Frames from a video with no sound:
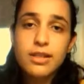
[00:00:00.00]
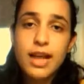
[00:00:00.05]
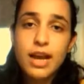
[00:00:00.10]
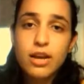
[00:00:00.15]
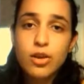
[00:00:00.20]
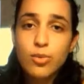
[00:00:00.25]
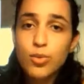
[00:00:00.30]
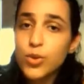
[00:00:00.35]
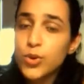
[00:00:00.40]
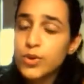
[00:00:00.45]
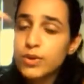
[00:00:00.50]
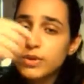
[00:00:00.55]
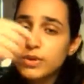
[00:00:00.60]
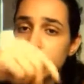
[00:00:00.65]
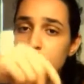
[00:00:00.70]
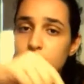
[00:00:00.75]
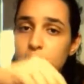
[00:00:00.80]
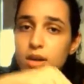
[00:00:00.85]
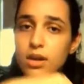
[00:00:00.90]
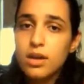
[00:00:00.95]
line of books
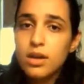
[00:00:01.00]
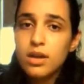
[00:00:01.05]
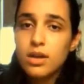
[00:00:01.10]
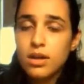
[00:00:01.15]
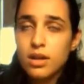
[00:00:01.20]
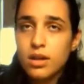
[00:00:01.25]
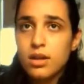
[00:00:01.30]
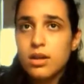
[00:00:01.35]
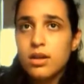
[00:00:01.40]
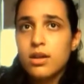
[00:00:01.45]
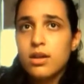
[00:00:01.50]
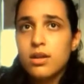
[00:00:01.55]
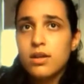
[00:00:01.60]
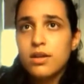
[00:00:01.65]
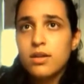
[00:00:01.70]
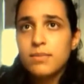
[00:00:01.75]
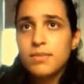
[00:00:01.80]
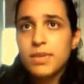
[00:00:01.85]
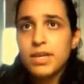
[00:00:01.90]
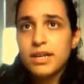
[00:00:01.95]

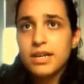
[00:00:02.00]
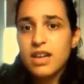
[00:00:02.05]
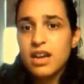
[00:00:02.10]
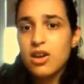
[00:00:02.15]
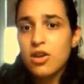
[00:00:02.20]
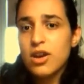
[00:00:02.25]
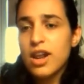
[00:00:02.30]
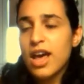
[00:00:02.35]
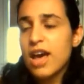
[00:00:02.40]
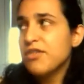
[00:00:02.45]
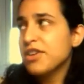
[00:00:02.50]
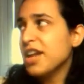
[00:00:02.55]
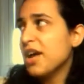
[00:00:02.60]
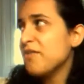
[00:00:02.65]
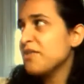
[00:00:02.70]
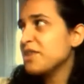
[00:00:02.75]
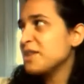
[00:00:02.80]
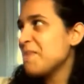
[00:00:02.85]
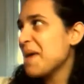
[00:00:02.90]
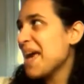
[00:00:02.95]
because I don't have
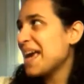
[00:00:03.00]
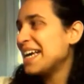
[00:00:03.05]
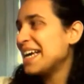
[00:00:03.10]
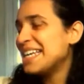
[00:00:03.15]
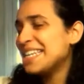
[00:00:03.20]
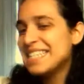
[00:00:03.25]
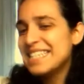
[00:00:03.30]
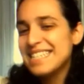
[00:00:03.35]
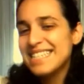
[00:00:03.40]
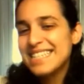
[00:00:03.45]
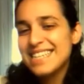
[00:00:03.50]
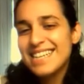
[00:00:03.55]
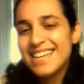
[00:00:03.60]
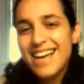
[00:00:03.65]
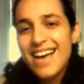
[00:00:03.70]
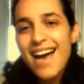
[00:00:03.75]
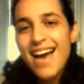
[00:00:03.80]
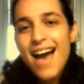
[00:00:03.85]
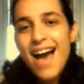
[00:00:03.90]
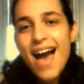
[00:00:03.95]
enough space.
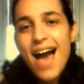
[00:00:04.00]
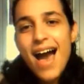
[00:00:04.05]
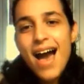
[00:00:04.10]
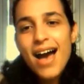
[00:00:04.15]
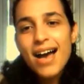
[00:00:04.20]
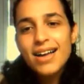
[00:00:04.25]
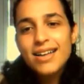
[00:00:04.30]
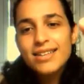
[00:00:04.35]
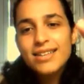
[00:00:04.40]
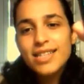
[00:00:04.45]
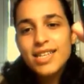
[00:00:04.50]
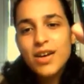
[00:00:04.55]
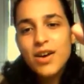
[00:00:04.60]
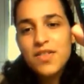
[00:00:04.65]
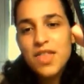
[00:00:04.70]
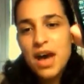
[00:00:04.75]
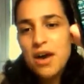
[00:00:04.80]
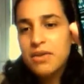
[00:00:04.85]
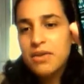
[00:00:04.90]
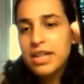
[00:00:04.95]
So
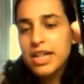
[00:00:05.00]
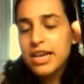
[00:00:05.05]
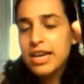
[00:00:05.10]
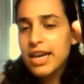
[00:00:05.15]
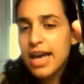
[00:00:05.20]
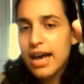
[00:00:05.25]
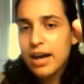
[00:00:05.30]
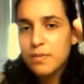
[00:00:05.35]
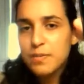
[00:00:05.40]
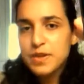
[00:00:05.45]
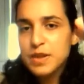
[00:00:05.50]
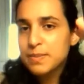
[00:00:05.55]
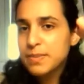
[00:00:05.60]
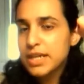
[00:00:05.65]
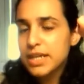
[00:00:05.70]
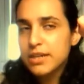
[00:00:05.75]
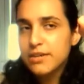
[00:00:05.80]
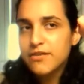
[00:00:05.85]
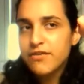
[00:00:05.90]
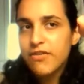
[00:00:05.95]
that really helps
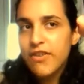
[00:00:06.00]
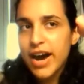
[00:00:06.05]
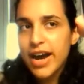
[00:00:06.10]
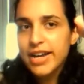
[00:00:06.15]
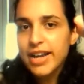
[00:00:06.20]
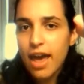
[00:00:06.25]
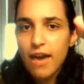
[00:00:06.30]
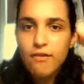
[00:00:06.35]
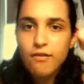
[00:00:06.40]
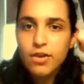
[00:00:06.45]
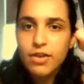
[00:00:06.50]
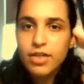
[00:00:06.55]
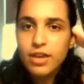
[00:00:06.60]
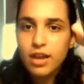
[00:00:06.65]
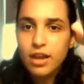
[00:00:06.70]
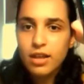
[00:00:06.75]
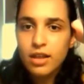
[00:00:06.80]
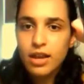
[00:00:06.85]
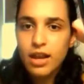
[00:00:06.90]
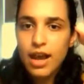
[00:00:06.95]
me find
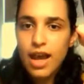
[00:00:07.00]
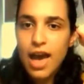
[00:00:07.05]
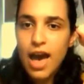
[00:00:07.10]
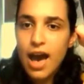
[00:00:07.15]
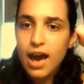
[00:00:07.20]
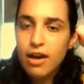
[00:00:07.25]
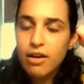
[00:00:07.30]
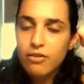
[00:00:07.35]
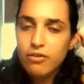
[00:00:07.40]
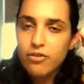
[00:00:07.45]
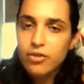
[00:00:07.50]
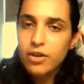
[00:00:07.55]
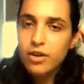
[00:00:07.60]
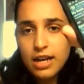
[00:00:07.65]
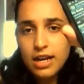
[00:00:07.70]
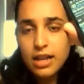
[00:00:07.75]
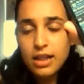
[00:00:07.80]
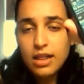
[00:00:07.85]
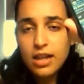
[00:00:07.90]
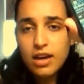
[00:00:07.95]
everything that I have,
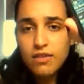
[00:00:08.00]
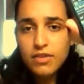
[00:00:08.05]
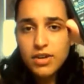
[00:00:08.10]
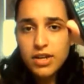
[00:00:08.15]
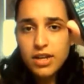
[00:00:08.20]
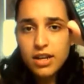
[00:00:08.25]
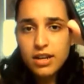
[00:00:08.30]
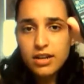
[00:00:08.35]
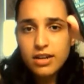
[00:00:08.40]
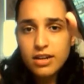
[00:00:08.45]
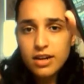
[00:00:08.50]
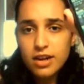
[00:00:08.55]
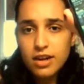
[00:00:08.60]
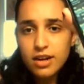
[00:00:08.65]
and I love it. And